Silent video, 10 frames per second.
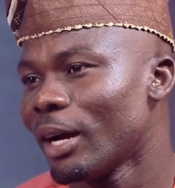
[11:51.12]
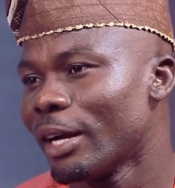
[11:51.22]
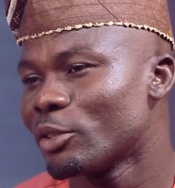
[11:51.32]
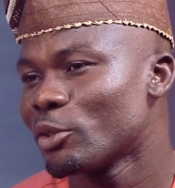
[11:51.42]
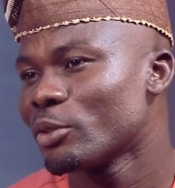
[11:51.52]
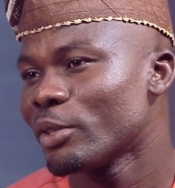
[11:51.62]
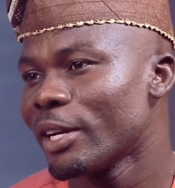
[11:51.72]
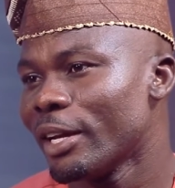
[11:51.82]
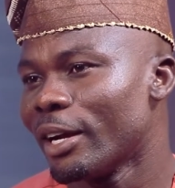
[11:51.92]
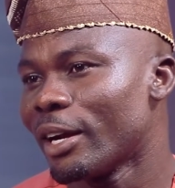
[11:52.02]
I told you
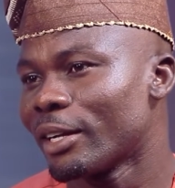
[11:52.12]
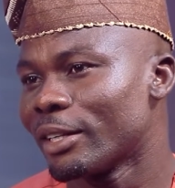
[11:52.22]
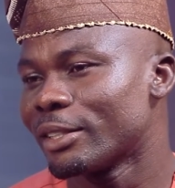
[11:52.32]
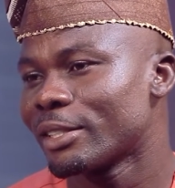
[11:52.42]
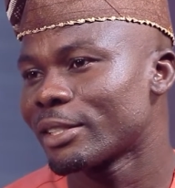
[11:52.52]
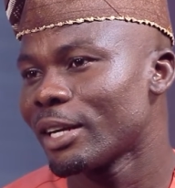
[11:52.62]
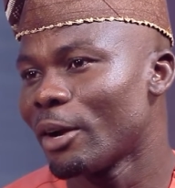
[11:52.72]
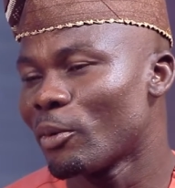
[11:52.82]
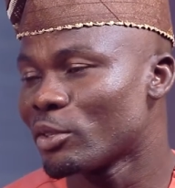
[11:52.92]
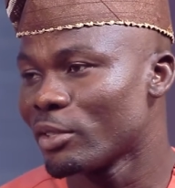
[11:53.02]
earlier that I went